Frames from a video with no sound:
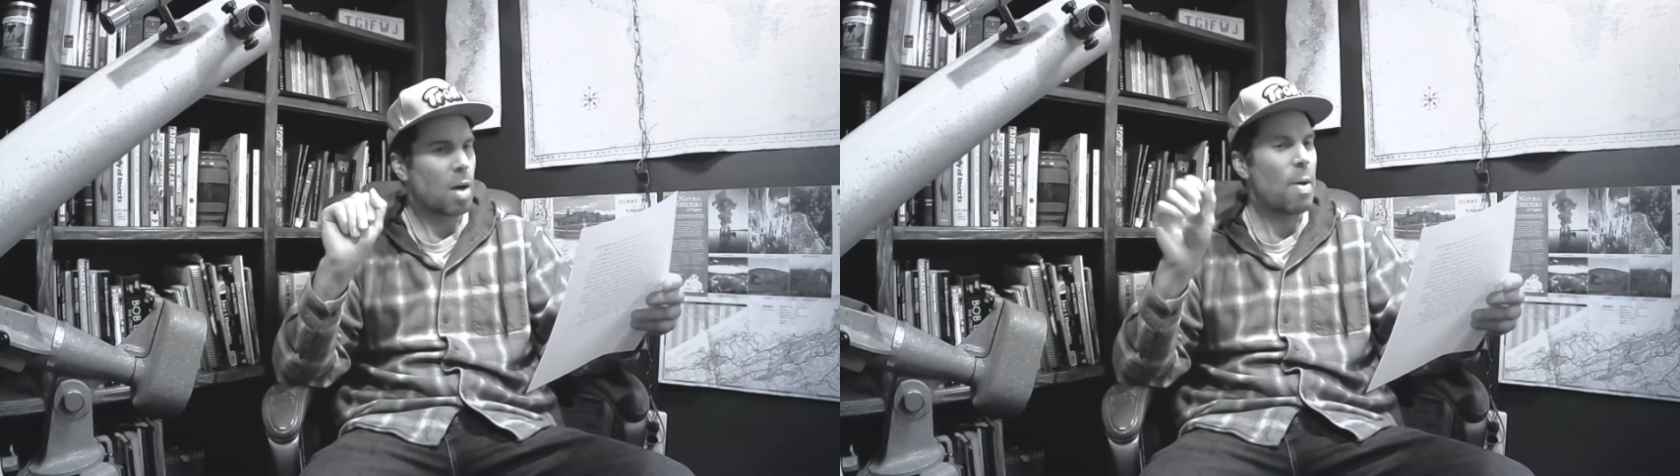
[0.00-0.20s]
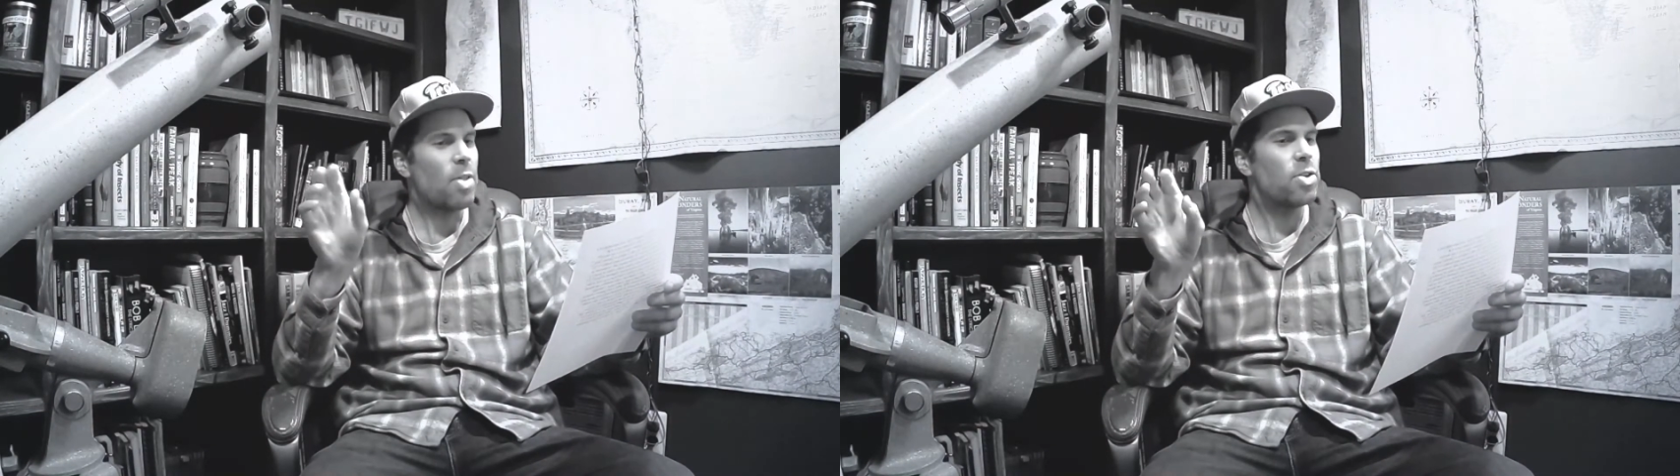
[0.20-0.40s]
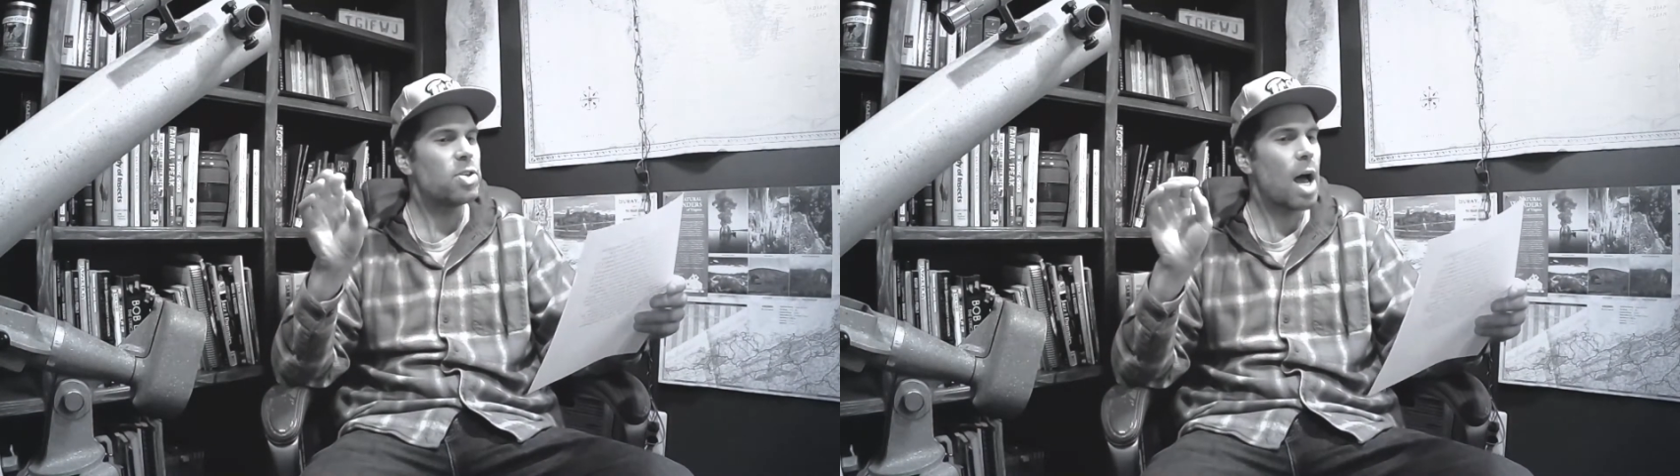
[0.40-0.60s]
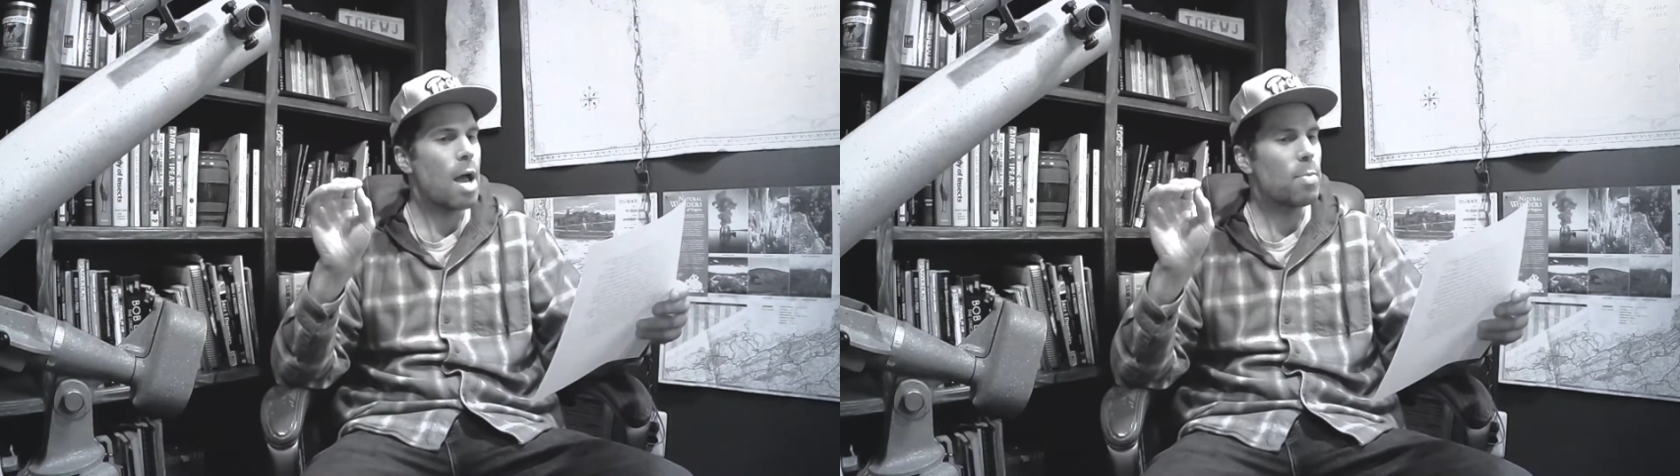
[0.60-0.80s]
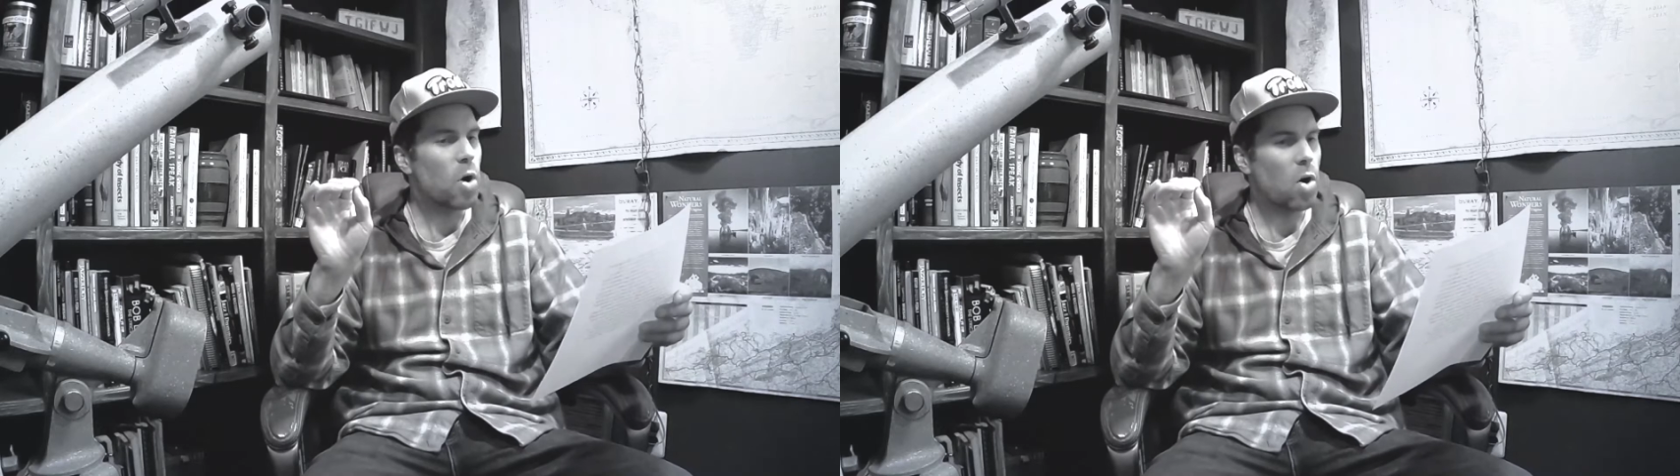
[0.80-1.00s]
About the
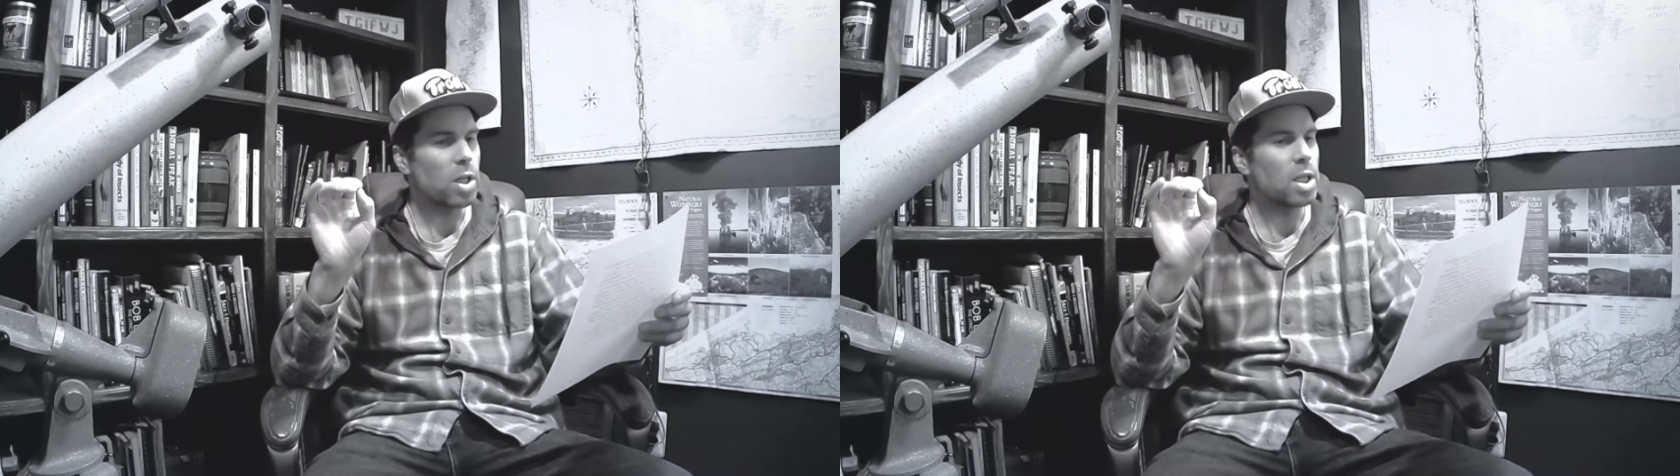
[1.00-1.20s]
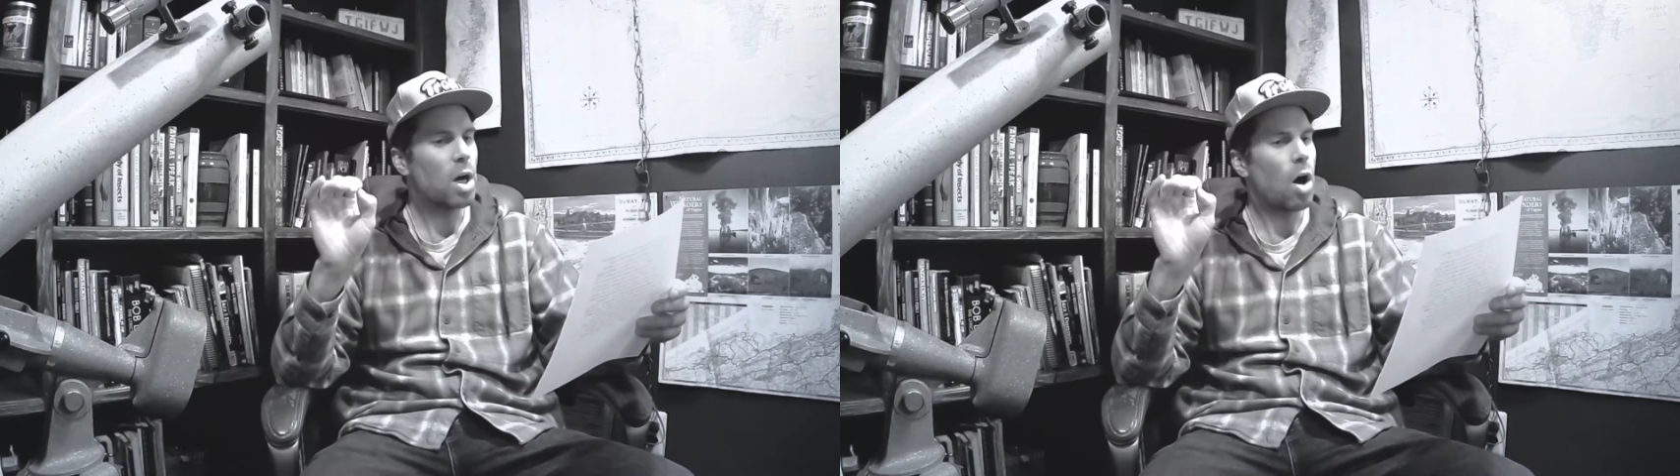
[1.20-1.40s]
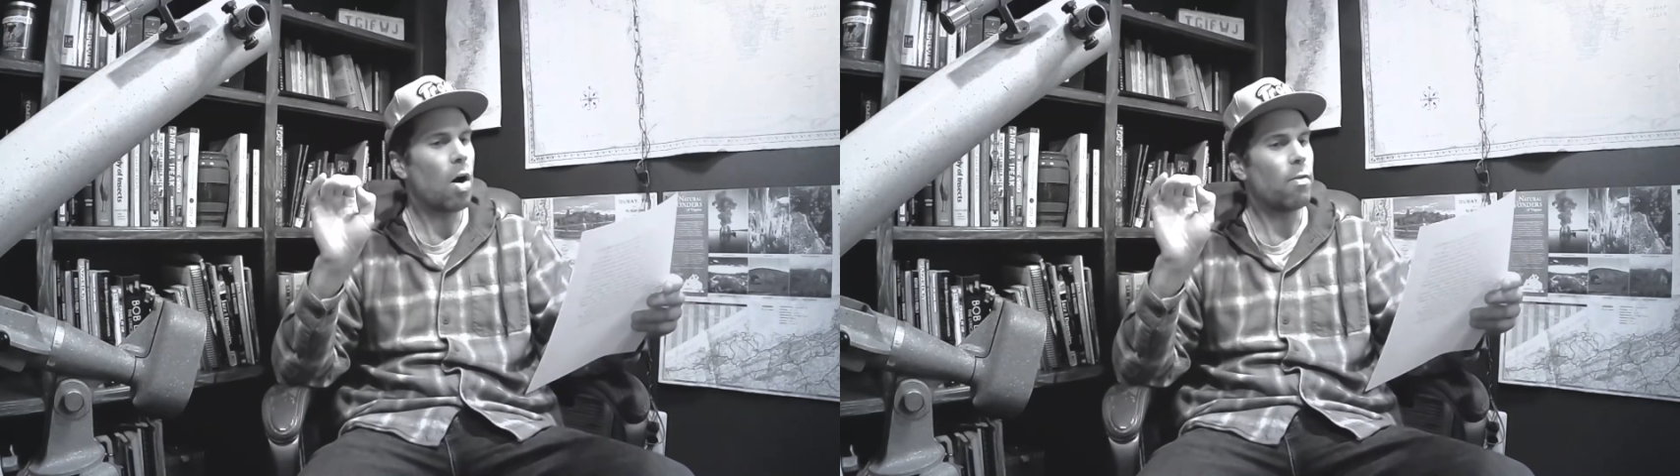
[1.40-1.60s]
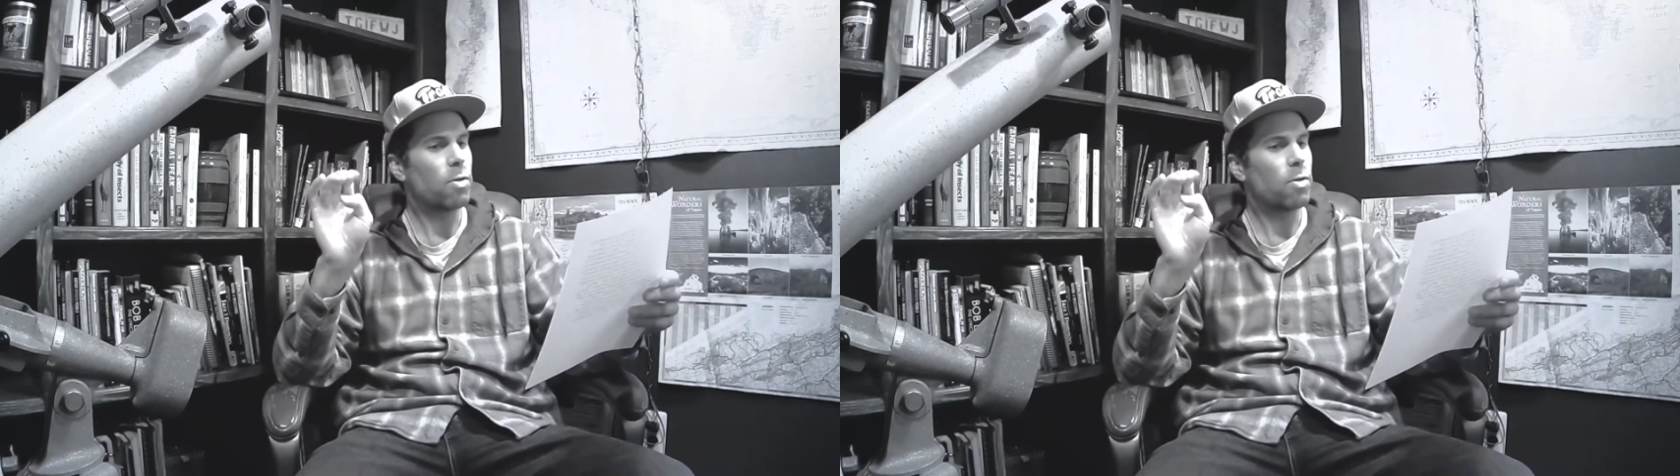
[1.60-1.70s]
time Carnegie Hall